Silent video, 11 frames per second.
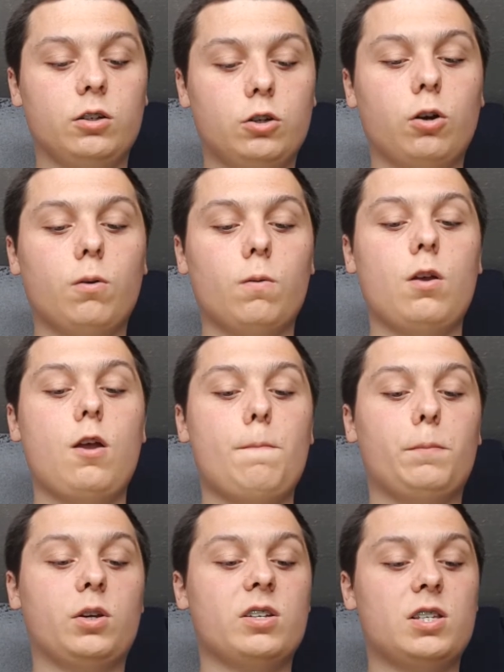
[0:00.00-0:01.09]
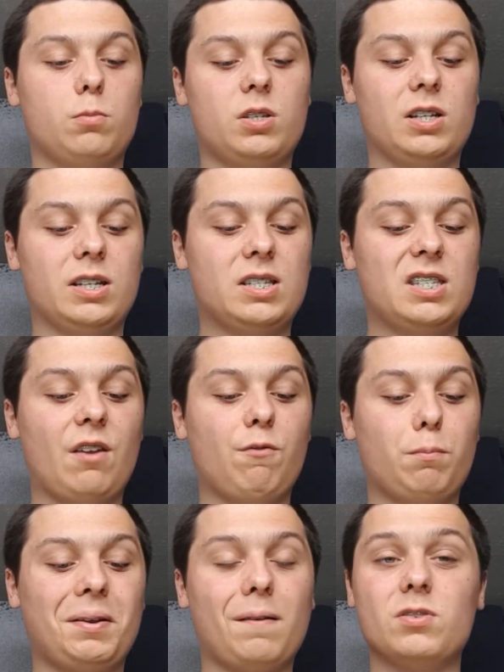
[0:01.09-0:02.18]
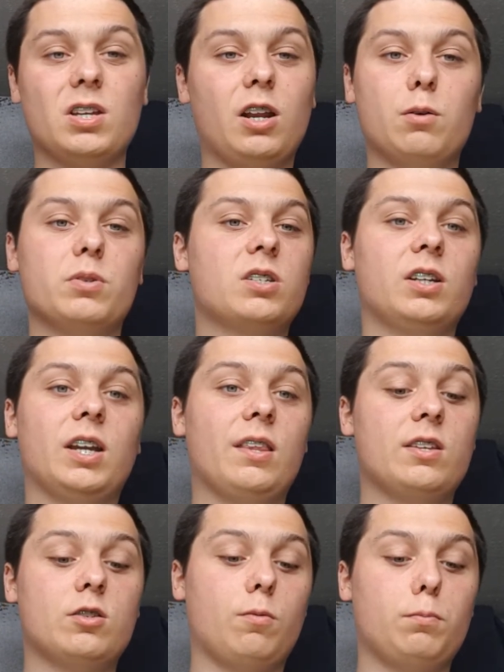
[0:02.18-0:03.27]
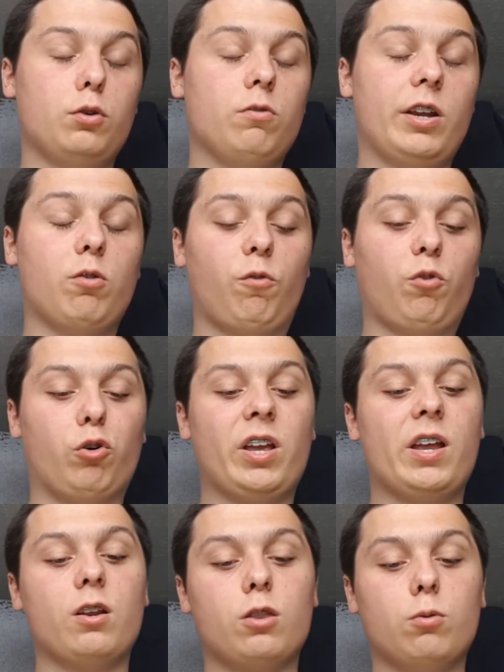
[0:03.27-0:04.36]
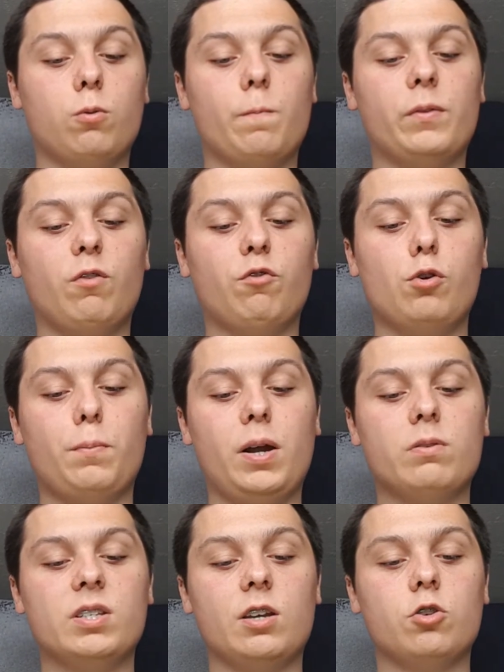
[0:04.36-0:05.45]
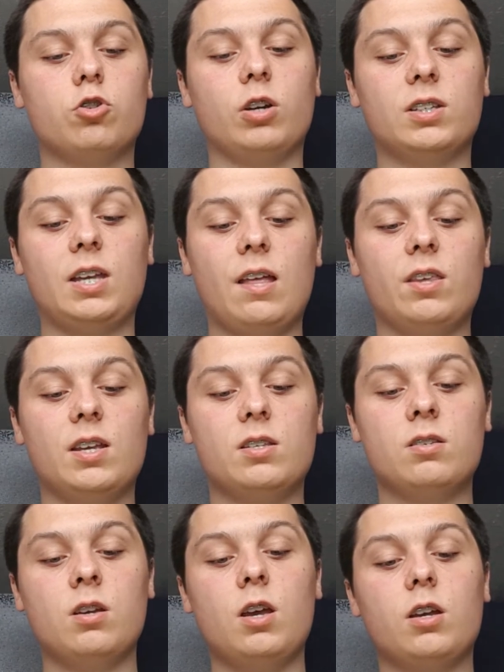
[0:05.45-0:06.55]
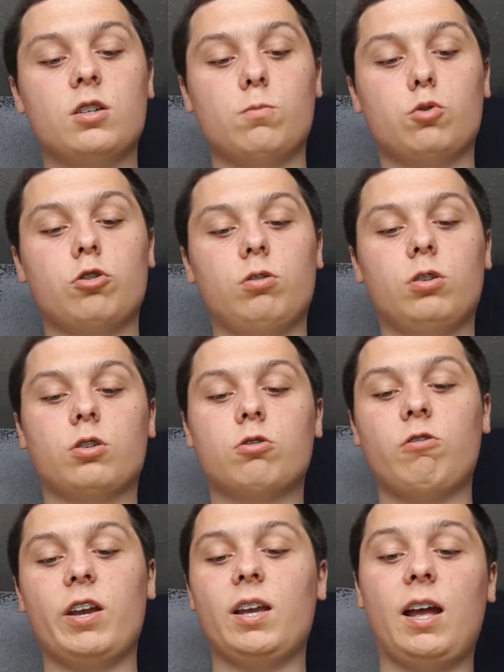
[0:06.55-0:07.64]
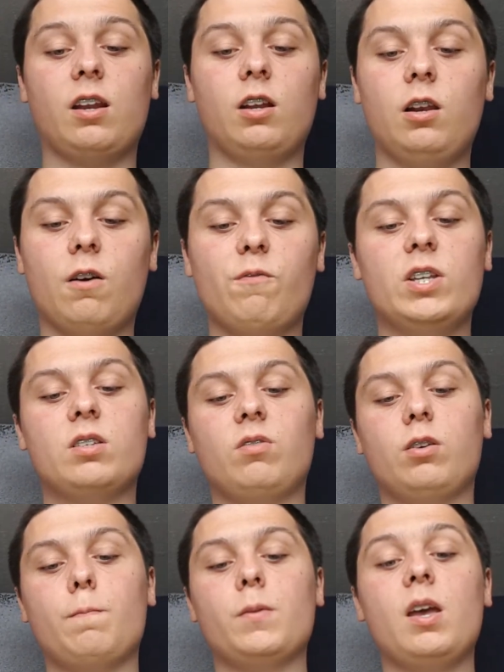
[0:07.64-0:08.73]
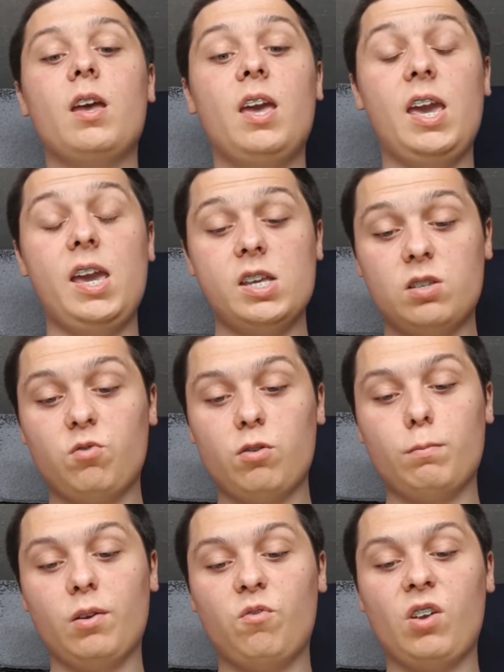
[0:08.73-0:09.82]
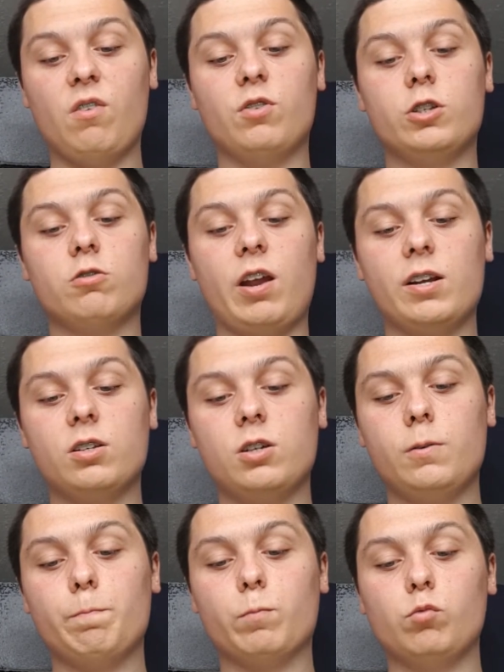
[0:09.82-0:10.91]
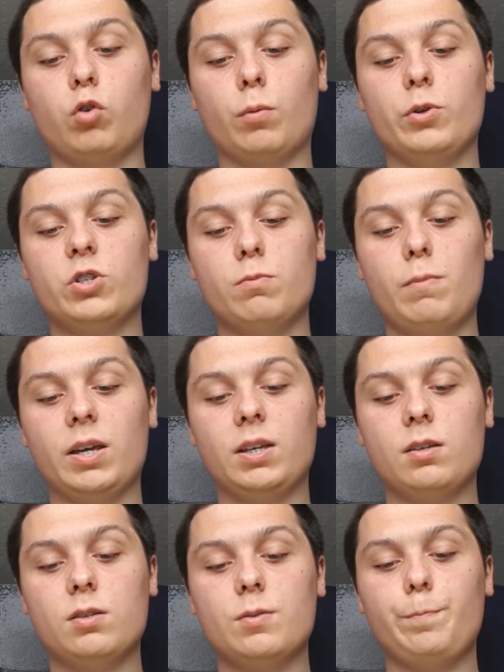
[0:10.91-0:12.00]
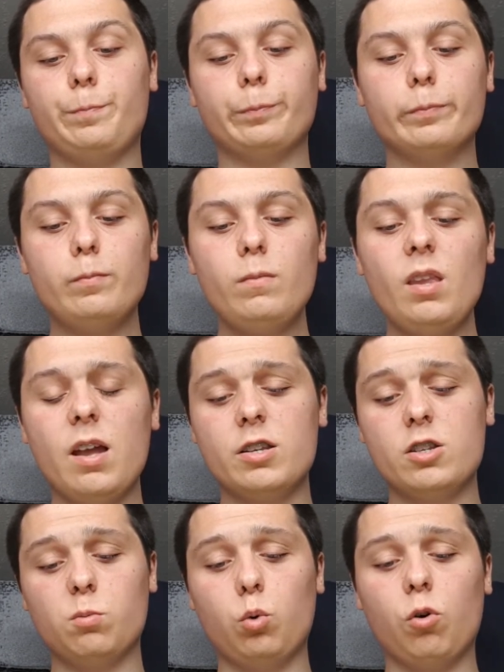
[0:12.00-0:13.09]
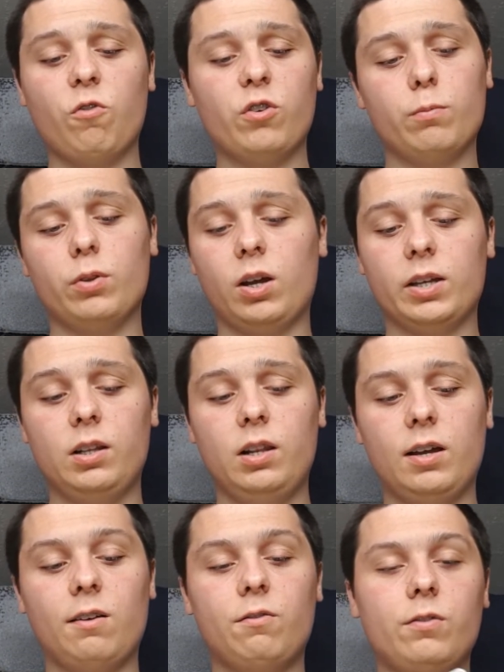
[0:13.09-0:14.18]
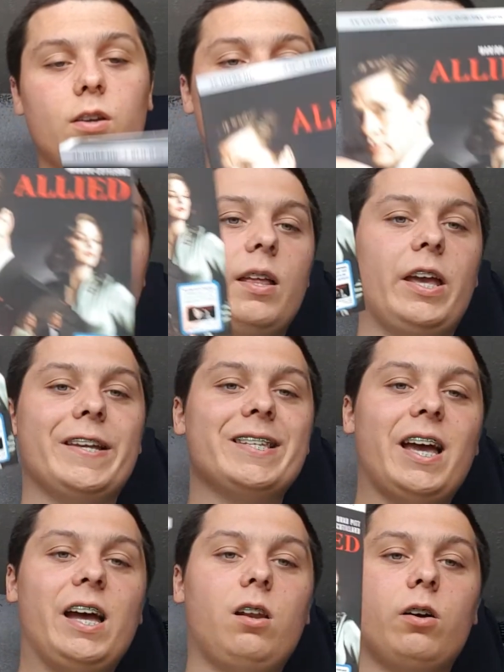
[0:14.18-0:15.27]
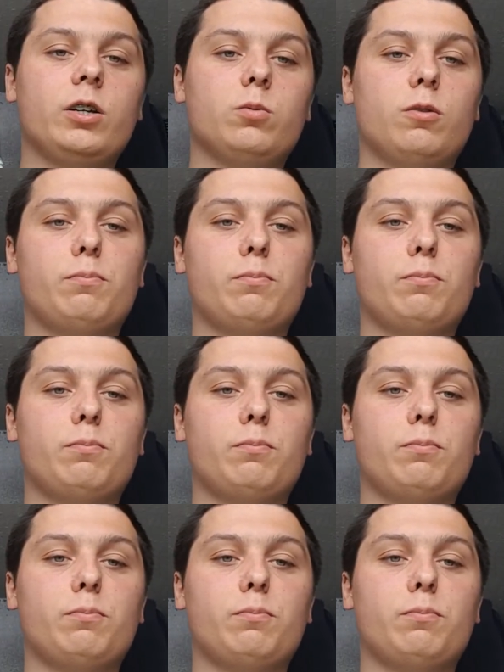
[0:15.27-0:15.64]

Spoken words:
got, because it was like £7, and I was going to get this on Blu-ray or 4K, and I thought a few pounds extra I'd get this, because I'm sure it looks great, and I love this film. It is from my favourite director, Robert Zemeckis, and it's a war film that I love, and that is Allied with